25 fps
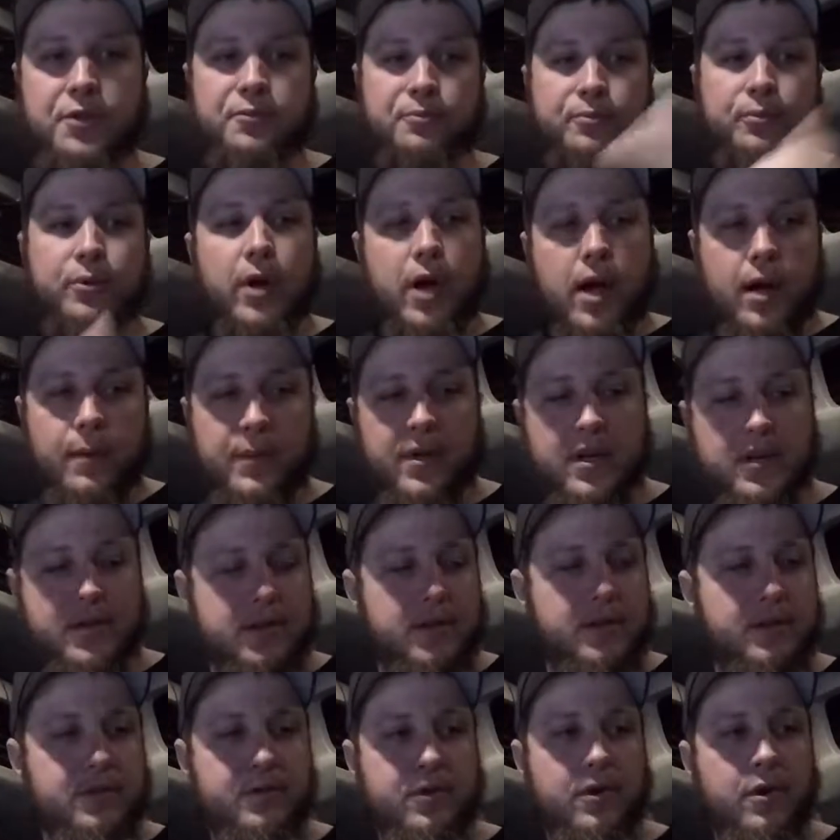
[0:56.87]

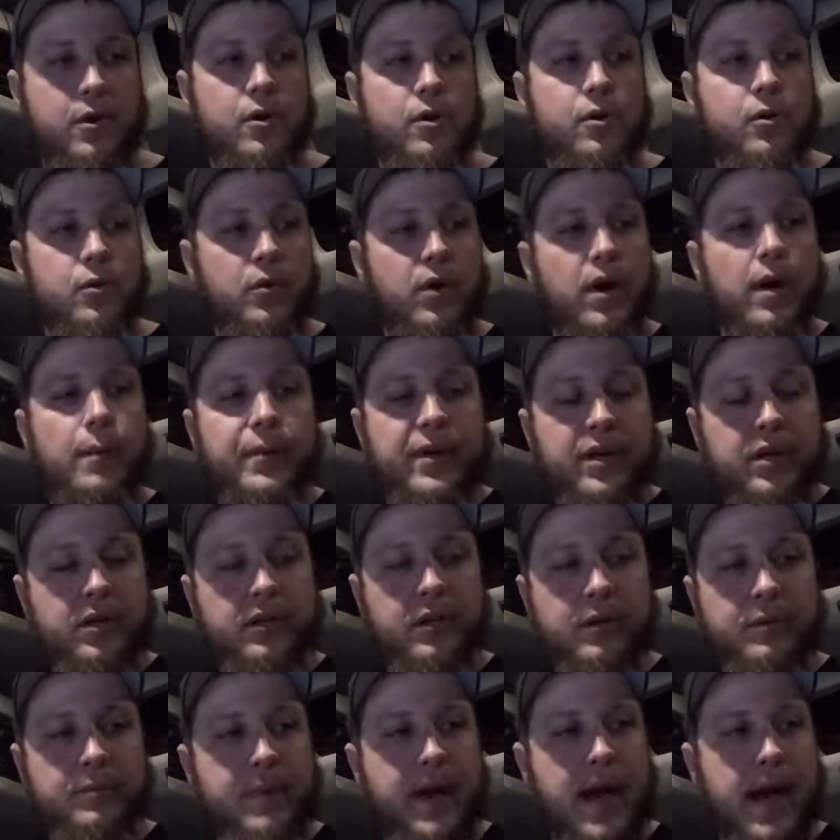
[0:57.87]
promised, so I'm here in
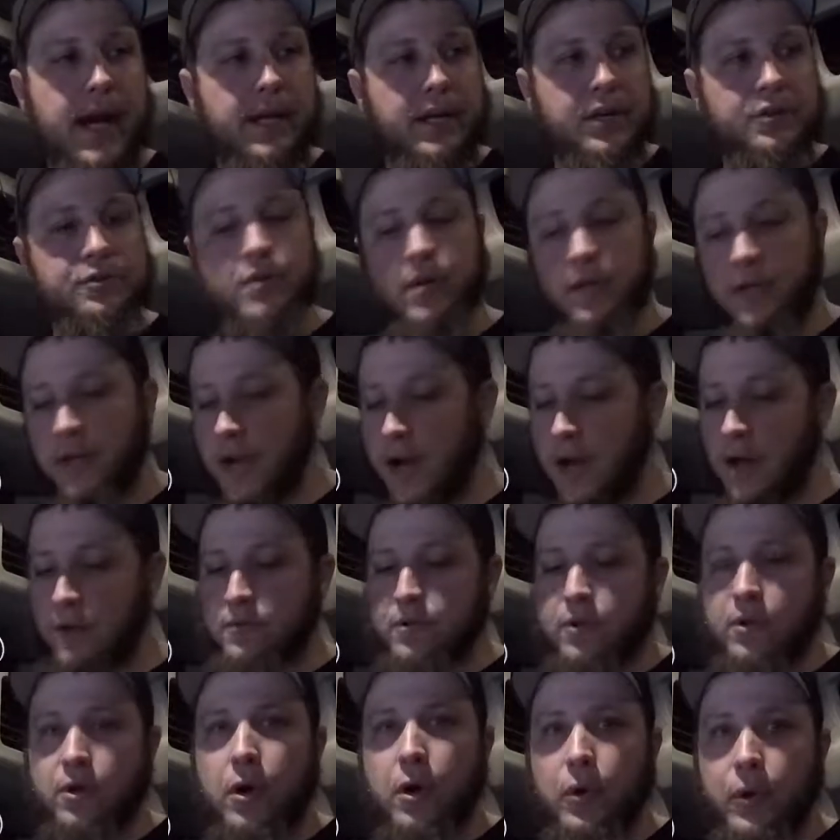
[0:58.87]
the back of the truck now. I
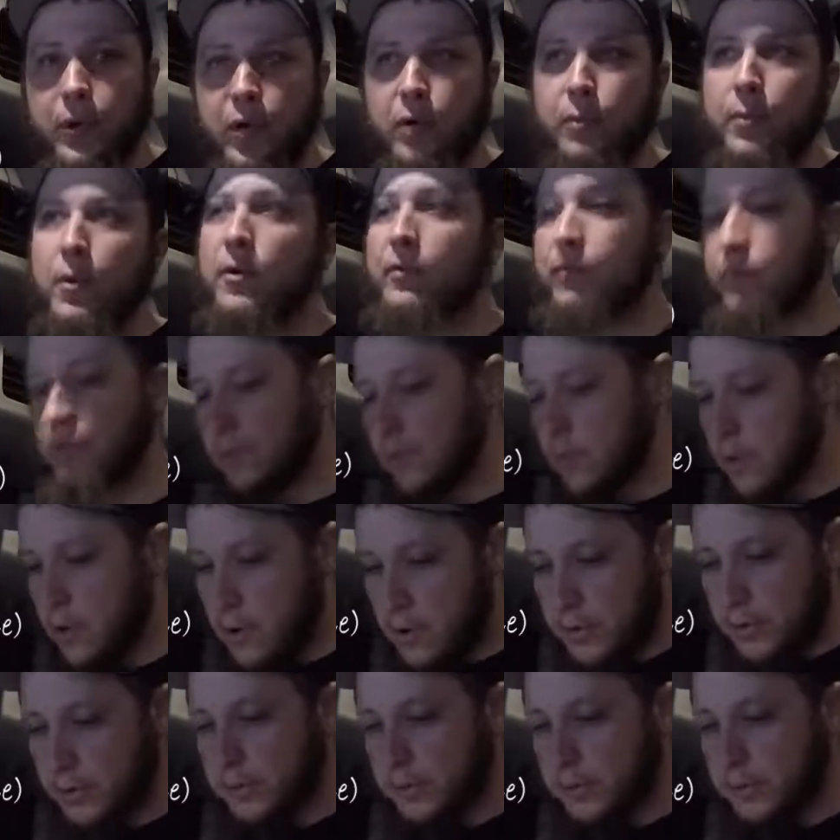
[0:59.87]
took old Elmo for a walk.